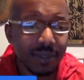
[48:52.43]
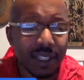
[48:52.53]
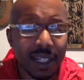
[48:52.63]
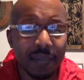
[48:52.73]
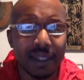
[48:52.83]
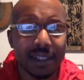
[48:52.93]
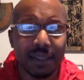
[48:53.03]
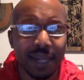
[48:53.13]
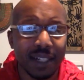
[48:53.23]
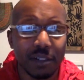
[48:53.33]
Yeah, man.
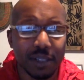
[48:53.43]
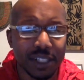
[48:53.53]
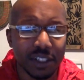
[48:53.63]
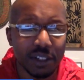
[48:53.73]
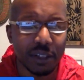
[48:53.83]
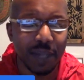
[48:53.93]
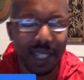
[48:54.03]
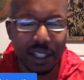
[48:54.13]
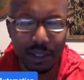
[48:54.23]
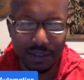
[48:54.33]
Somebody who can show you the way.
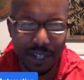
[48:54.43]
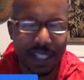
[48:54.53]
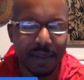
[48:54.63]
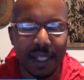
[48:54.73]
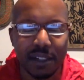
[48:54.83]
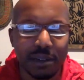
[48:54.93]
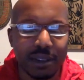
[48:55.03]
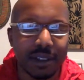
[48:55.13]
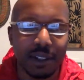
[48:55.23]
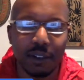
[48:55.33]
You can find somebody
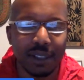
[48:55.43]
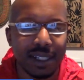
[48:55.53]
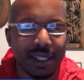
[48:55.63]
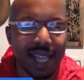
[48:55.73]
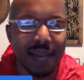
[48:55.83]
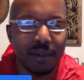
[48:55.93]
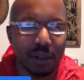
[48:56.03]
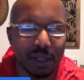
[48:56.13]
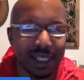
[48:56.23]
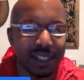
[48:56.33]
who's going to the top,
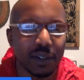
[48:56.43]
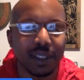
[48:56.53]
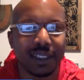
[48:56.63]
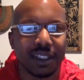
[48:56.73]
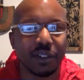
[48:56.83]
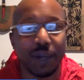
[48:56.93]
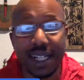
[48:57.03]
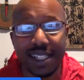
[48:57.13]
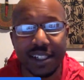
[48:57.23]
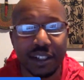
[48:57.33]
or at least going in the
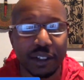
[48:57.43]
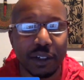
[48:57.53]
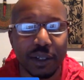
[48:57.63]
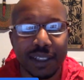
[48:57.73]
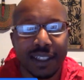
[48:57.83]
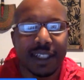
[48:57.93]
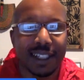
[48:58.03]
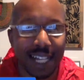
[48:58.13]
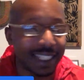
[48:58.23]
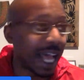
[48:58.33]
direction you're going,
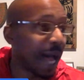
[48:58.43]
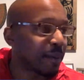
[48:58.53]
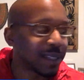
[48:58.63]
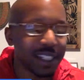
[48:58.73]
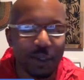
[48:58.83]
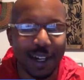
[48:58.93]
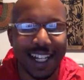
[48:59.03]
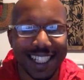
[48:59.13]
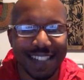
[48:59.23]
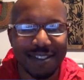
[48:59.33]
not the opposite
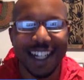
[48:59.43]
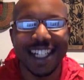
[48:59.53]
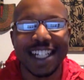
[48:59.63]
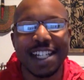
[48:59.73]
direction, right?